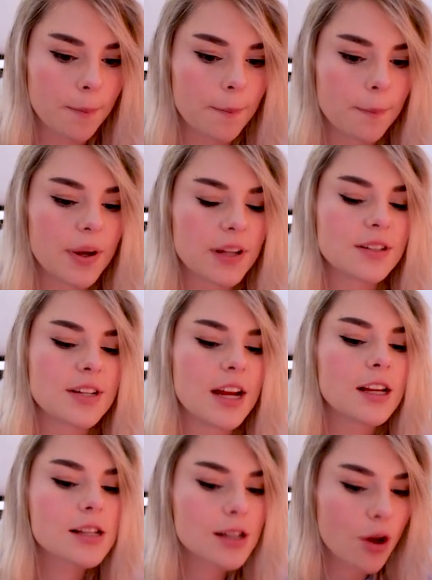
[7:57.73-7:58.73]
but
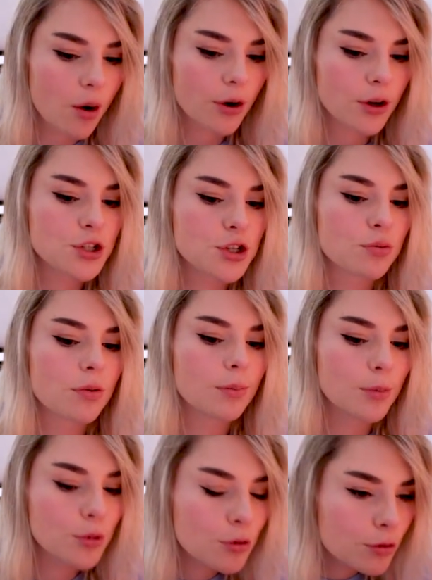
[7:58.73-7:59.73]
takes longer to
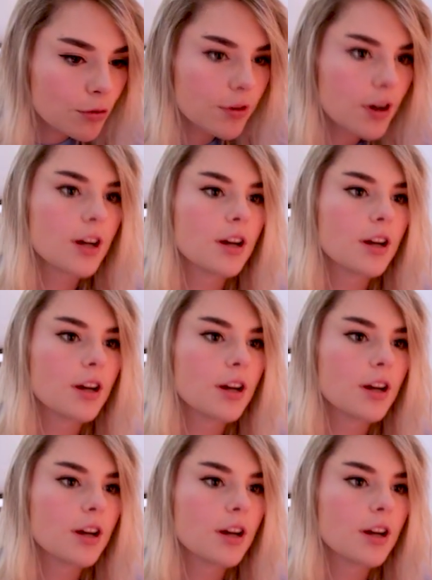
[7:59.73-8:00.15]
remove